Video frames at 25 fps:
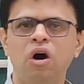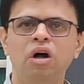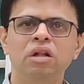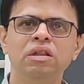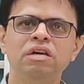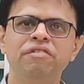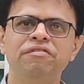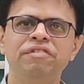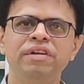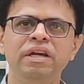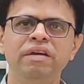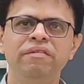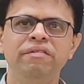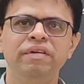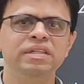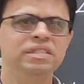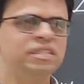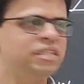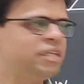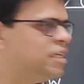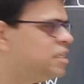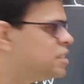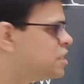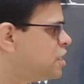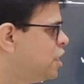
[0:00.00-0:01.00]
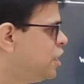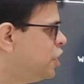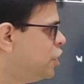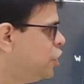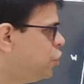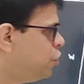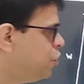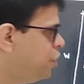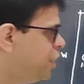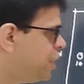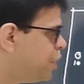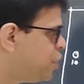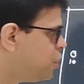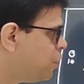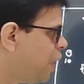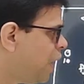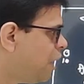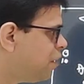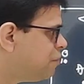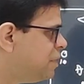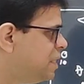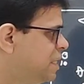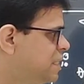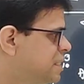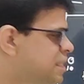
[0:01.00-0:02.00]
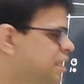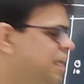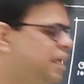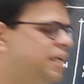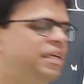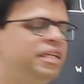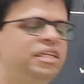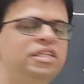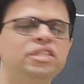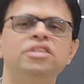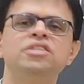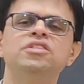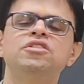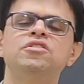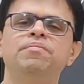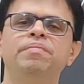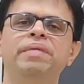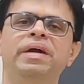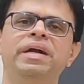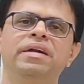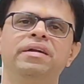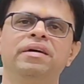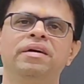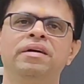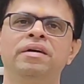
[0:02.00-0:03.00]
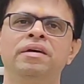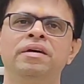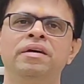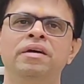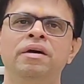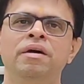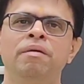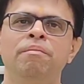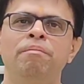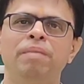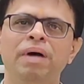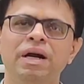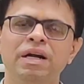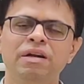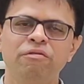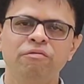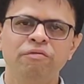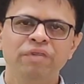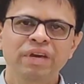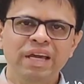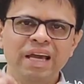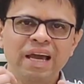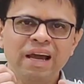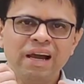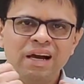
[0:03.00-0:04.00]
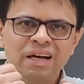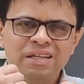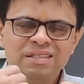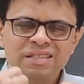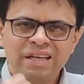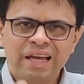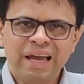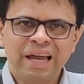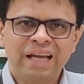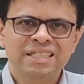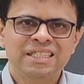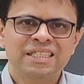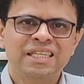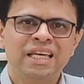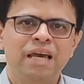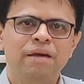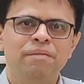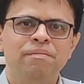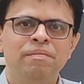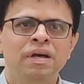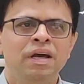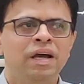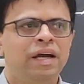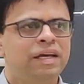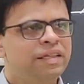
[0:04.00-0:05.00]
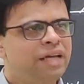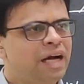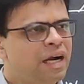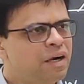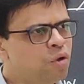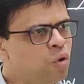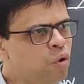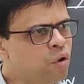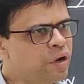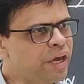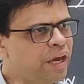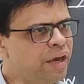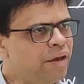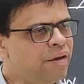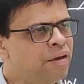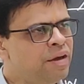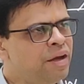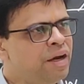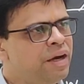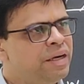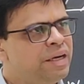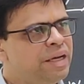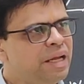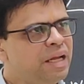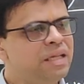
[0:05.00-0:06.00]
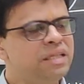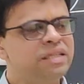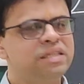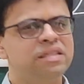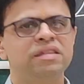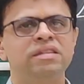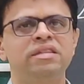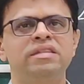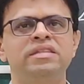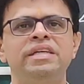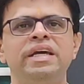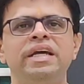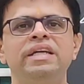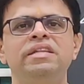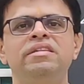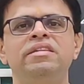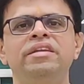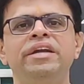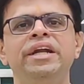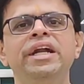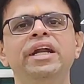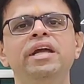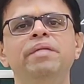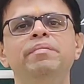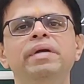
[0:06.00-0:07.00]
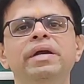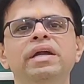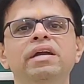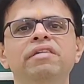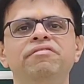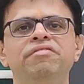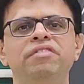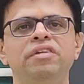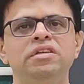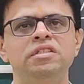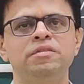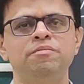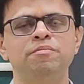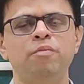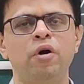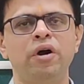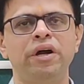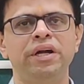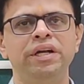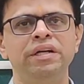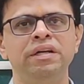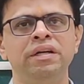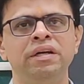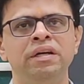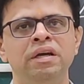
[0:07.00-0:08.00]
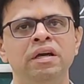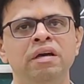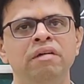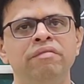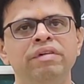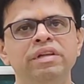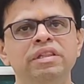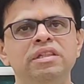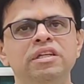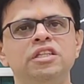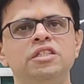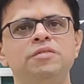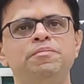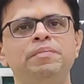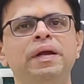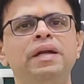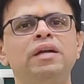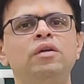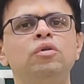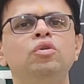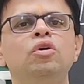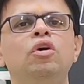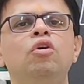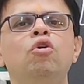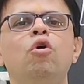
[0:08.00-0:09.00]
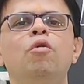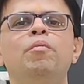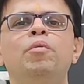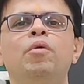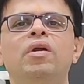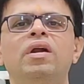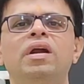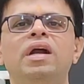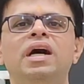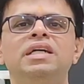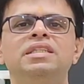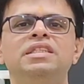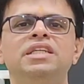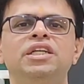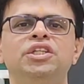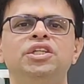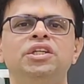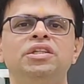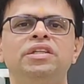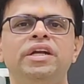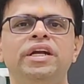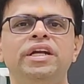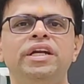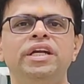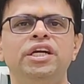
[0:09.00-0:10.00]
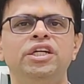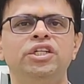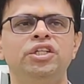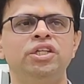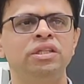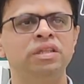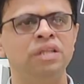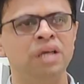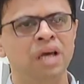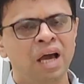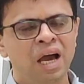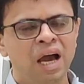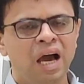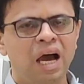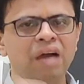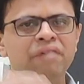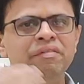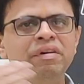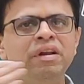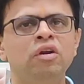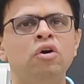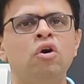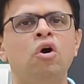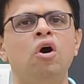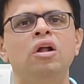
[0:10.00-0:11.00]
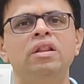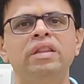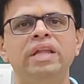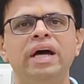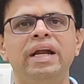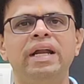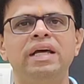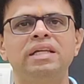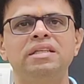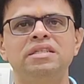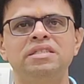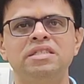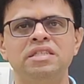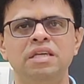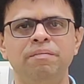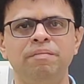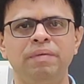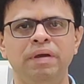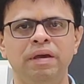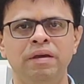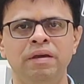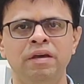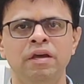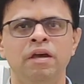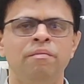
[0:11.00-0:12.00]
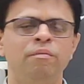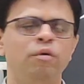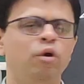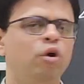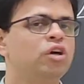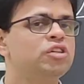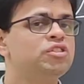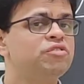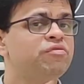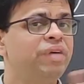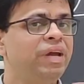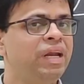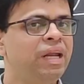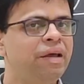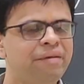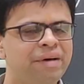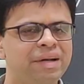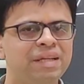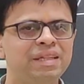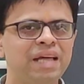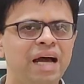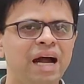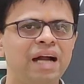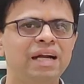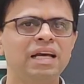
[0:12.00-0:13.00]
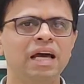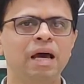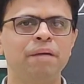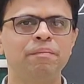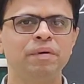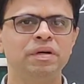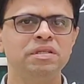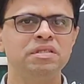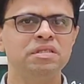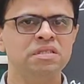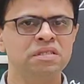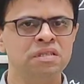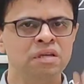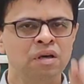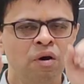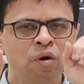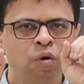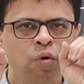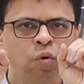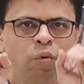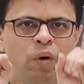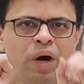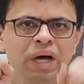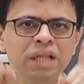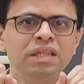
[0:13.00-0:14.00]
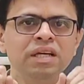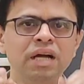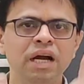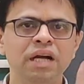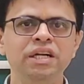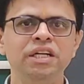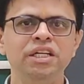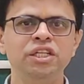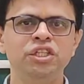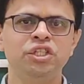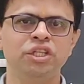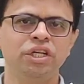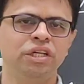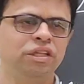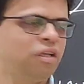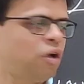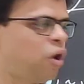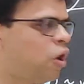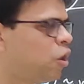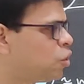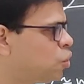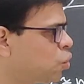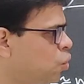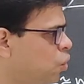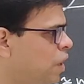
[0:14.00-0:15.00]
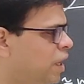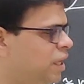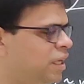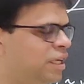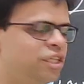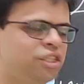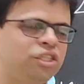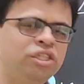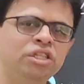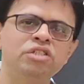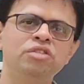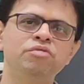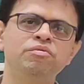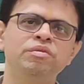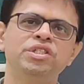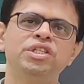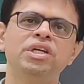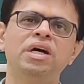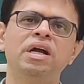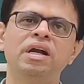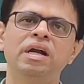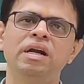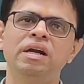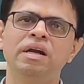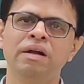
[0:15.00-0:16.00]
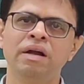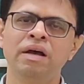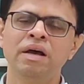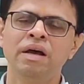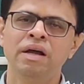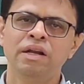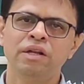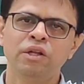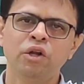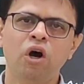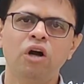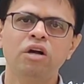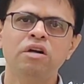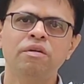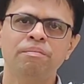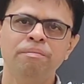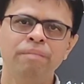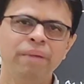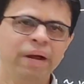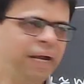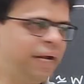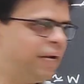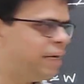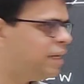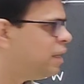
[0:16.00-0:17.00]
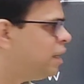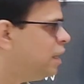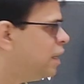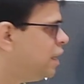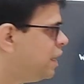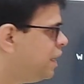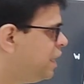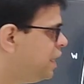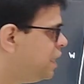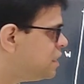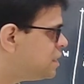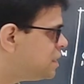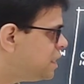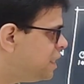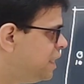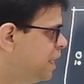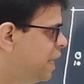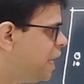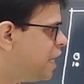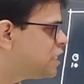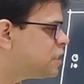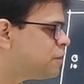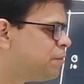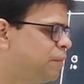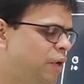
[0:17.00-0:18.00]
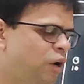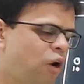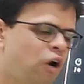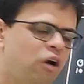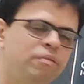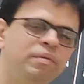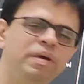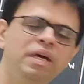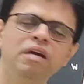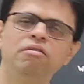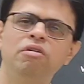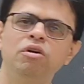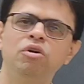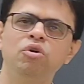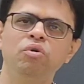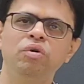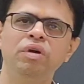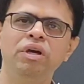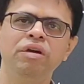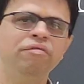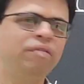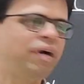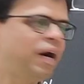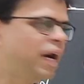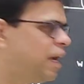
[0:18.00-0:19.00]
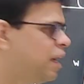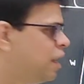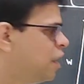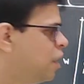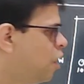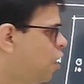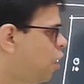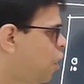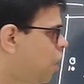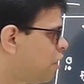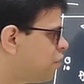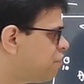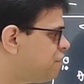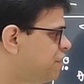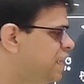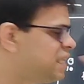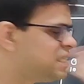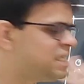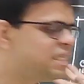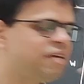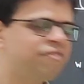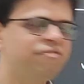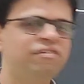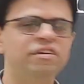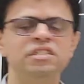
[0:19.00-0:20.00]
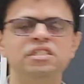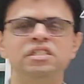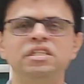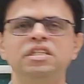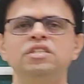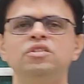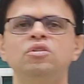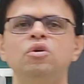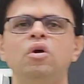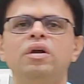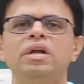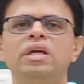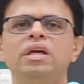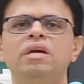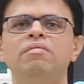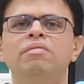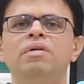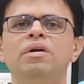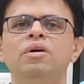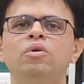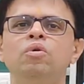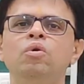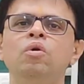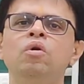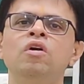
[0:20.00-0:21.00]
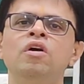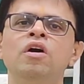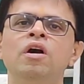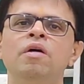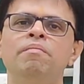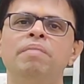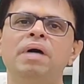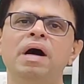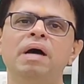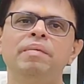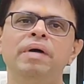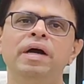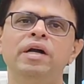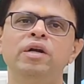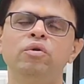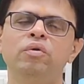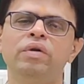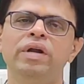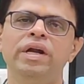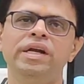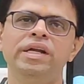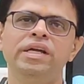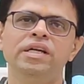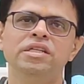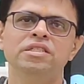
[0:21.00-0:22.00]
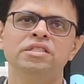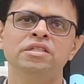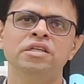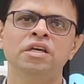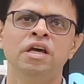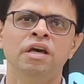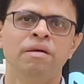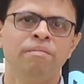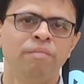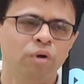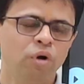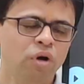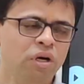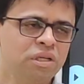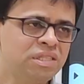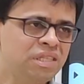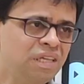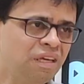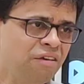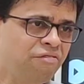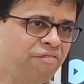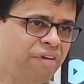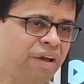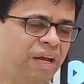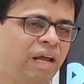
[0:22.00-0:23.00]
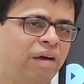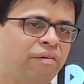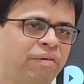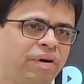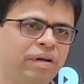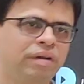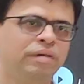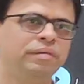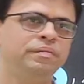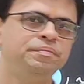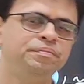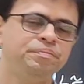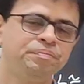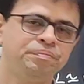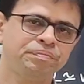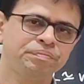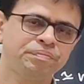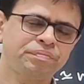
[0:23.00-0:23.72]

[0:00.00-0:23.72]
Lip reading: all the frequencies, you need to have these conditions met. But we accept that okay, till say 3 dB difference point with respect to the co-polarization radiation, I will call that as a CP. Because whenever that happens, one condition or two conditions which are not met is Ex may not be equal to Ey or phase difference is not equal to pi by 2 radians. Because see, whenever